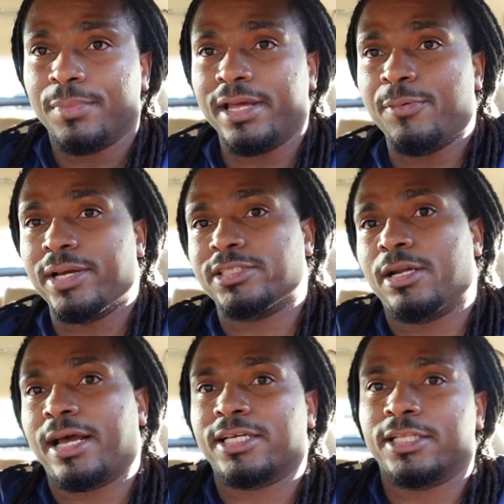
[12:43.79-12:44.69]
But anyways,
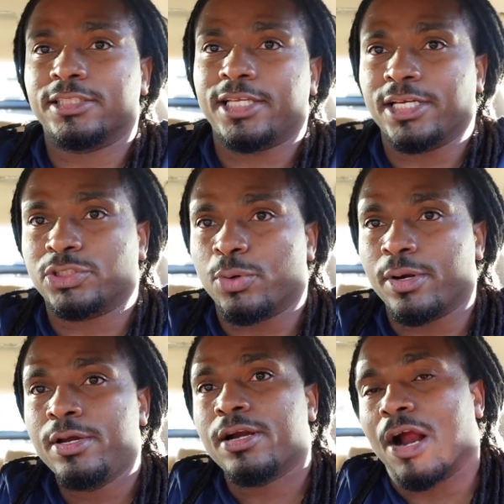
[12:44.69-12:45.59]
y'all, I got to cut this thing
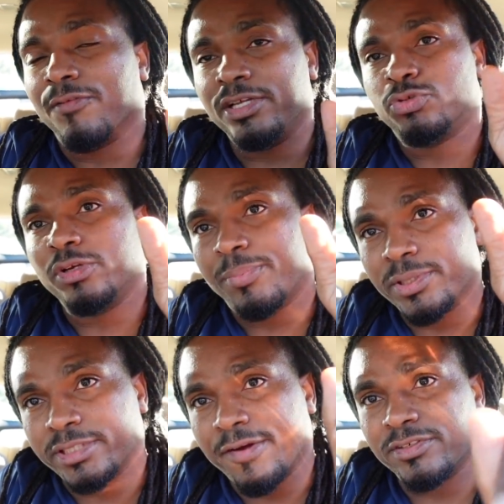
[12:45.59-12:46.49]
short. I really, truly
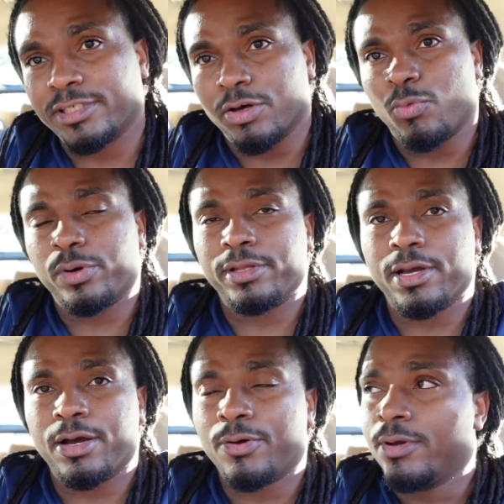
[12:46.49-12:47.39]
appreciate every single one of
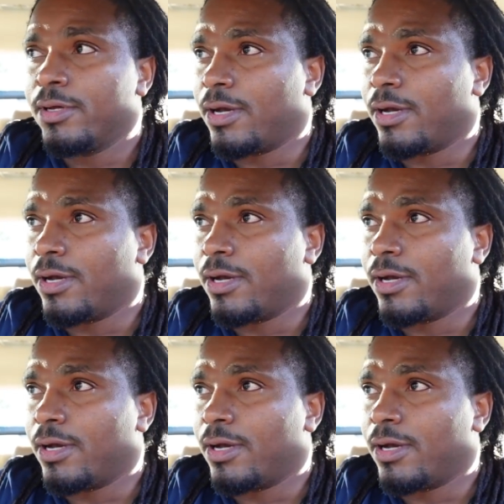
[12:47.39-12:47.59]
y'all.